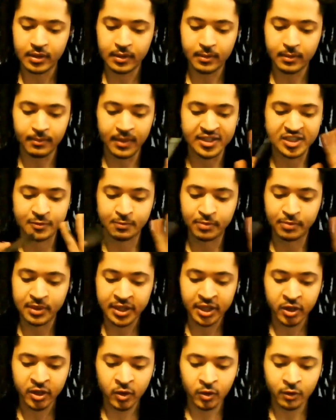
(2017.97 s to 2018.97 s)
my
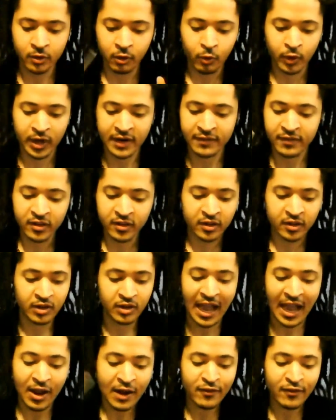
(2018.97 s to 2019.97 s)
spiel, or whatever,
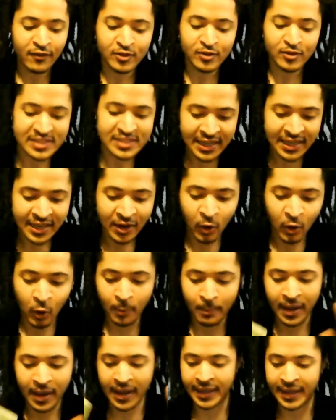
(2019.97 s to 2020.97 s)
however you say it, or
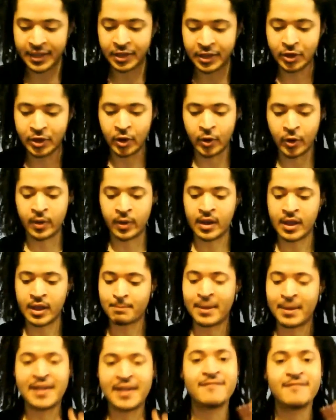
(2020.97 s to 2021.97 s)
my, you know,
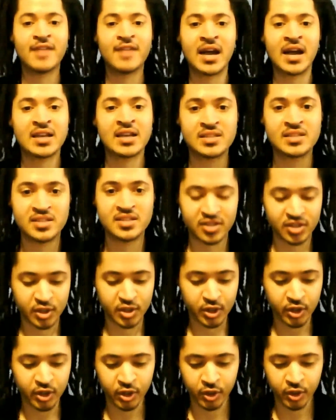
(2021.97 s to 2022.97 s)
my advice
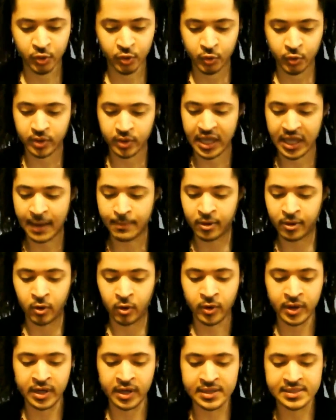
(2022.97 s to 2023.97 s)
to you,
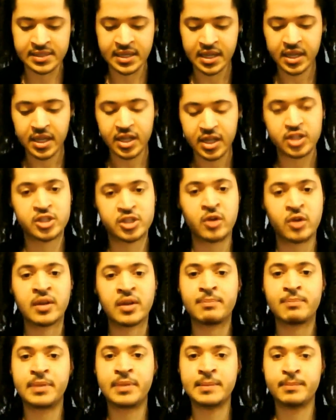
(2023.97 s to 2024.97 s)
Capricorn, is don't
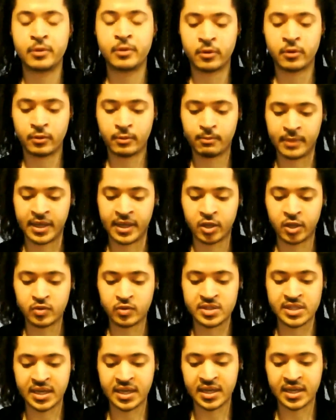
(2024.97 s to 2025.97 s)
let people make you
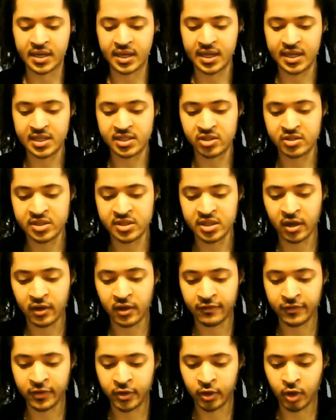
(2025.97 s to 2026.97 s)
second guess
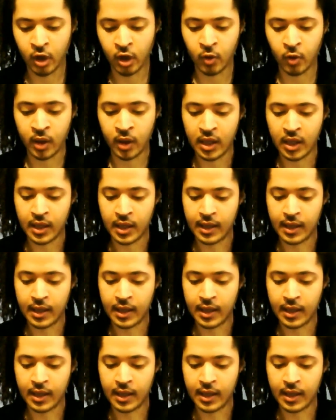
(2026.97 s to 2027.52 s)
yourself, you know.